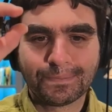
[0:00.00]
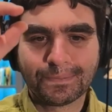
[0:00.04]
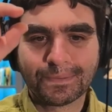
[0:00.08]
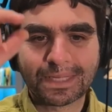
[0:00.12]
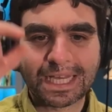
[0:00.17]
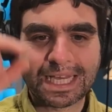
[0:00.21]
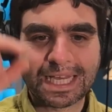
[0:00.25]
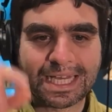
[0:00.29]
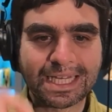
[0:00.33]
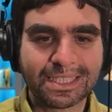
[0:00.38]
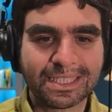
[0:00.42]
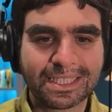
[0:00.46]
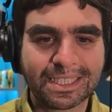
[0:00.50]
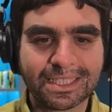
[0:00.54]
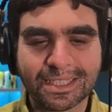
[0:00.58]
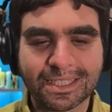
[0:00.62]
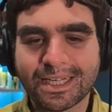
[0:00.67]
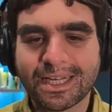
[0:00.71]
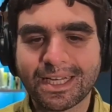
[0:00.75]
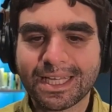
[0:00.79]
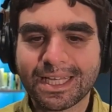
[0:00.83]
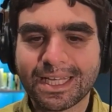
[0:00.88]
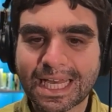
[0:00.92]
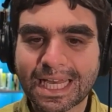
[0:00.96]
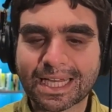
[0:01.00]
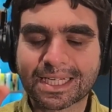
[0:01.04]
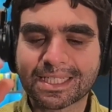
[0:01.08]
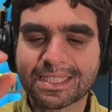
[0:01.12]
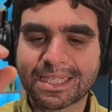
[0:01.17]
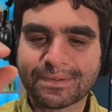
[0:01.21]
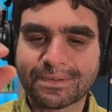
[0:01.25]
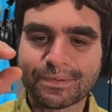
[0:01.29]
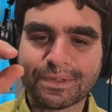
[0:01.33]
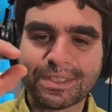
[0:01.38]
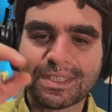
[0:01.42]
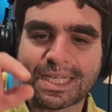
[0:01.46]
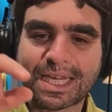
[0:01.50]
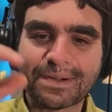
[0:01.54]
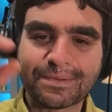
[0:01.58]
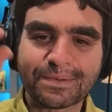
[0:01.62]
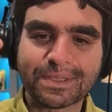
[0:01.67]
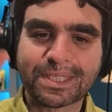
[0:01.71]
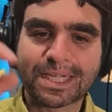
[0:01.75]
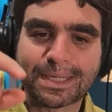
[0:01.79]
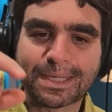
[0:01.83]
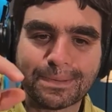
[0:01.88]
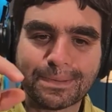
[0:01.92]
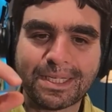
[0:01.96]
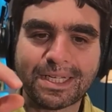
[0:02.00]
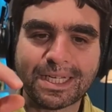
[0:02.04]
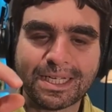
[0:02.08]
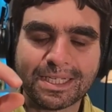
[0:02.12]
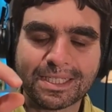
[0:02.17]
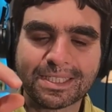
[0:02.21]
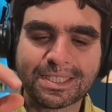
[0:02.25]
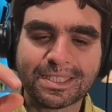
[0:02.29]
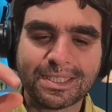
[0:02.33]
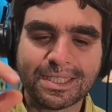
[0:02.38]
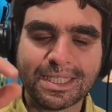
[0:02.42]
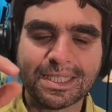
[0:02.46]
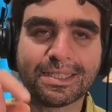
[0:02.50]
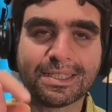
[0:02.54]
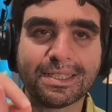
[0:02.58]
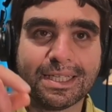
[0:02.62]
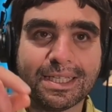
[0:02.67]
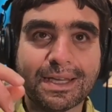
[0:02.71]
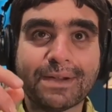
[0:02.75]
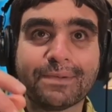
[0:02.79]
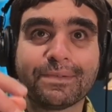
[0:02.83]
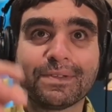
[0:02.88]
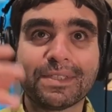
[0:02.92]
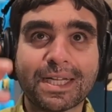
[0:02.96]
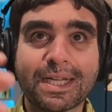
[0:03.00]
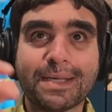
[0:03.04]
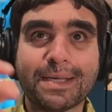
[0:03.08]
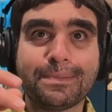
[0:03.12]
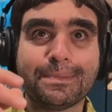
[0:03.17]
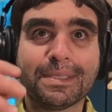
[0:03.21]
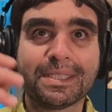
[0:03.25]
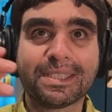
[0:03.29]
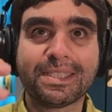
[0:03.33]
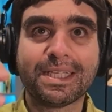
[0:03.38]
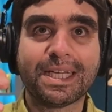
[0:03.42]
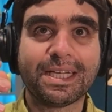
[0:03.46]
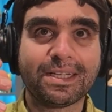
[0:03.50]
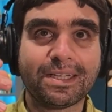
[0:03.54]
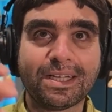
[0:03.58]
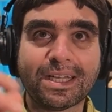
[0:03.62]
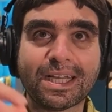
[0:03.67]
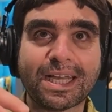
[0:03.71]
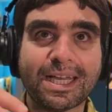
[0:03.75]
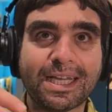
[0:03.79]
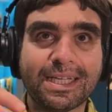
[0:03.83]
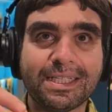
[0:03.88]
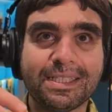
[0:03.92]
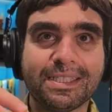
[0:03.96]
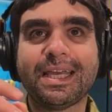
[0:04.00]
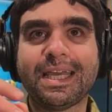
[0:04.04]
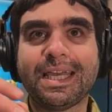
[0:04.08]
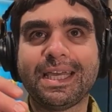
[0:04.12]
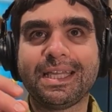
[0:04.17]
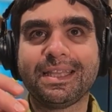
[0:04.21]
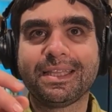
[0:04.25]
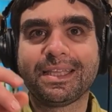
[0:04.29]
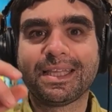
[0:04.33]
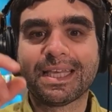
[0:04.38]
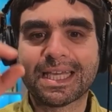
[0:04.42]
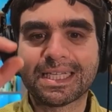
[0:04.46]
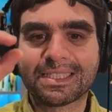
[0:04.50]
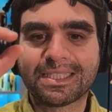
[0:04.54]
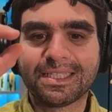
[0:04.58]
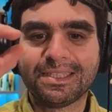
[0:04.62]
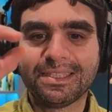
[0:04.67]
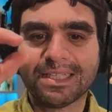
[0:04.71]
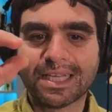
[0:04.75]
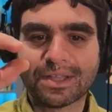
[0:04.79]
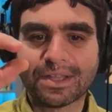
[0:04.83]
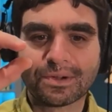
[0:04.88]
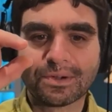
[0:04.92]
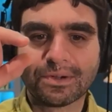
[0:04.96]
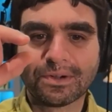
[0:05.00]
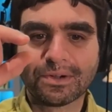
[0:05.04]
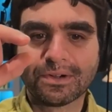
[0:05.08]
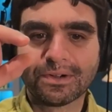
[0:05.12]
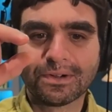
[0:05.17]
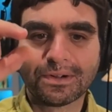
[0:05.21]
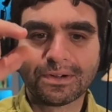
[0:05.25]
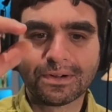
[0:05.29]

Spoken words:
Because every time every time the snake sheds, it gets another